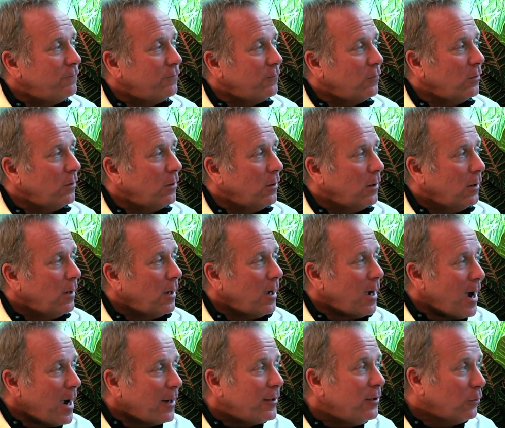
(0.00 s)
for
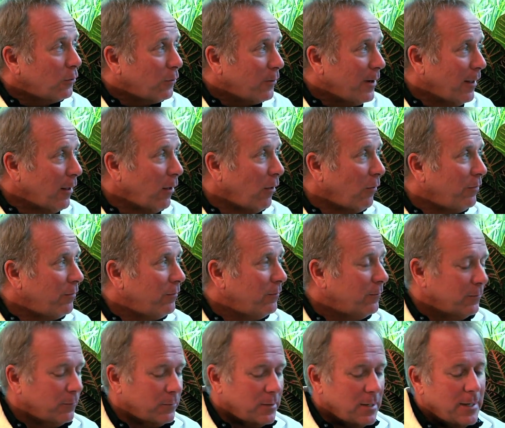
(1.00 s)
ocular health,
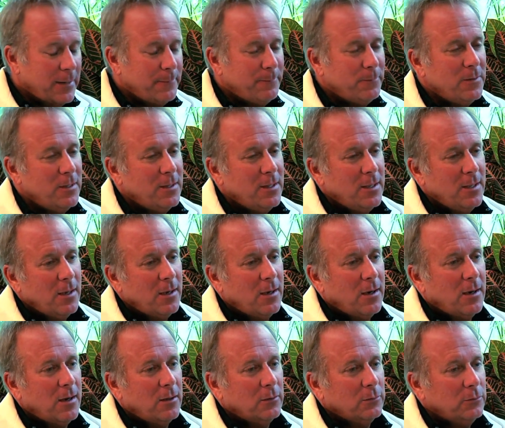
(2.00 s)
okay?
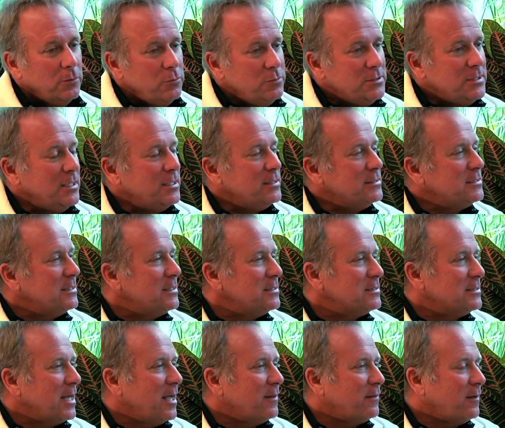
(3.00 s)
Lutein and
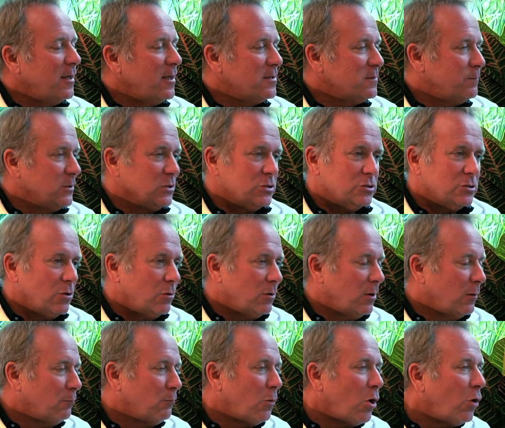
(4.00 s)
zeaxanthin has been shown
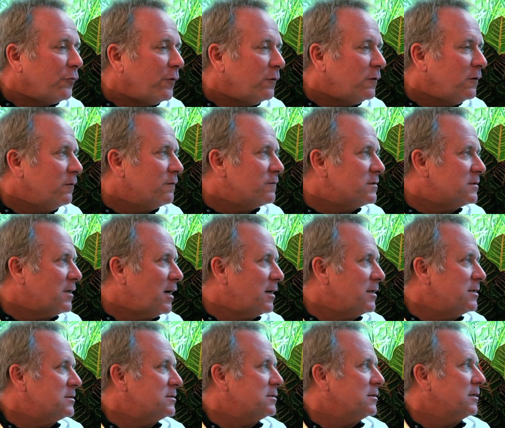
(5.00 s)
in a multitude of
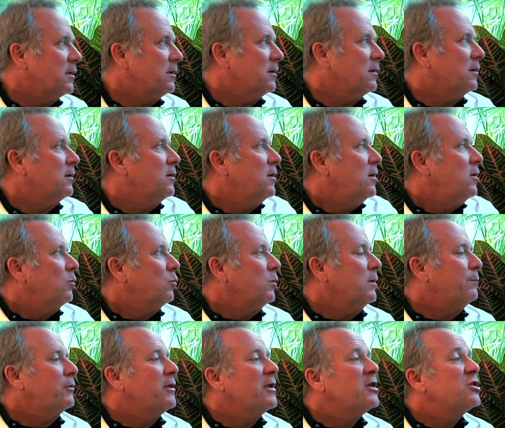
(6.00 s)
studies to
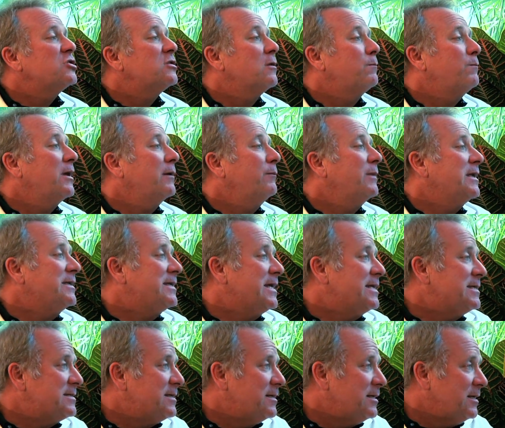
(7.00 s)
replenish the pigment
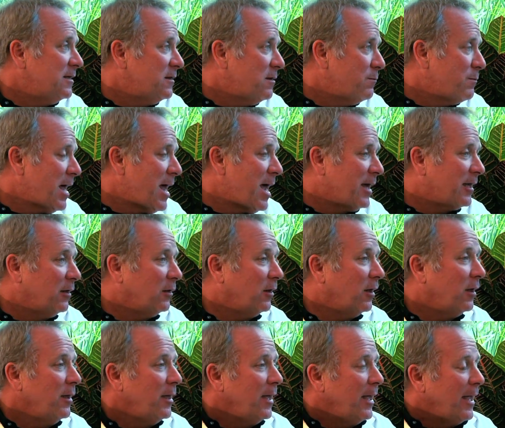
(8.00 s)
density in the
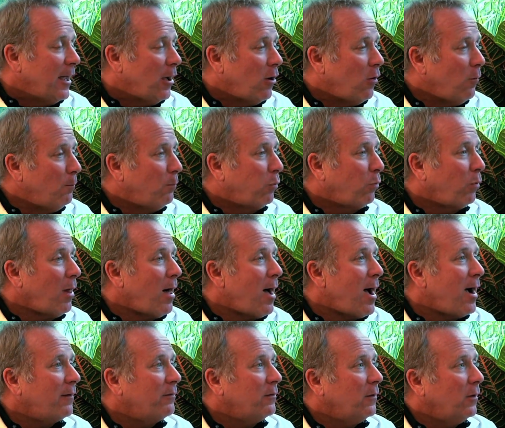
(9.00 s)
macula, help
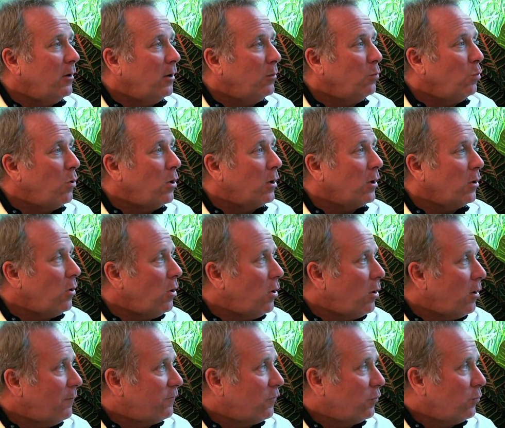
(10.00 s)
block the unwanted
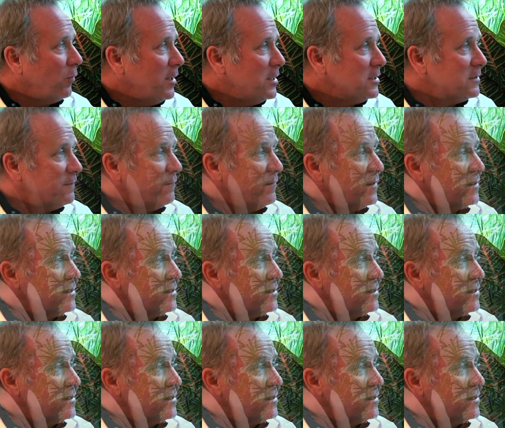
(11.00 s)
harmful rays from